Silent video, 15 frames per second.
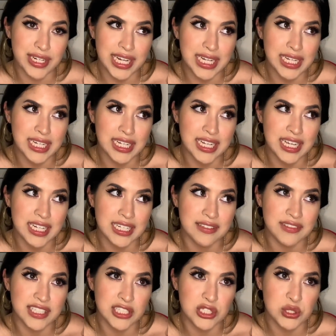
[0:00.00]
I kind of
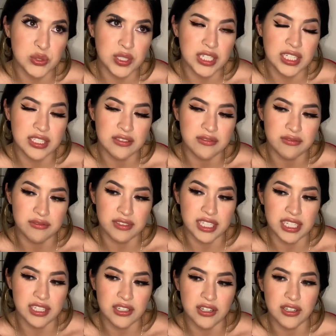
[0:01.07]
enjoyed
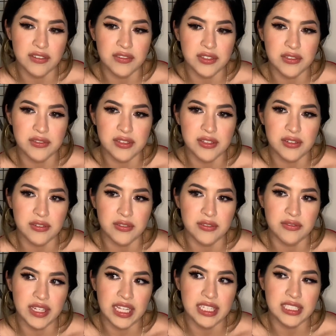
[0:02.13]
reading all of those little
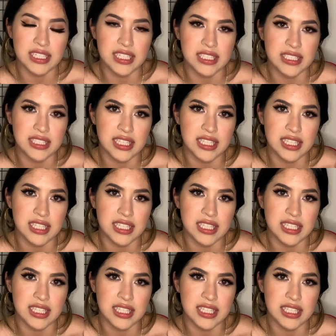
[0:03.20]
Valentine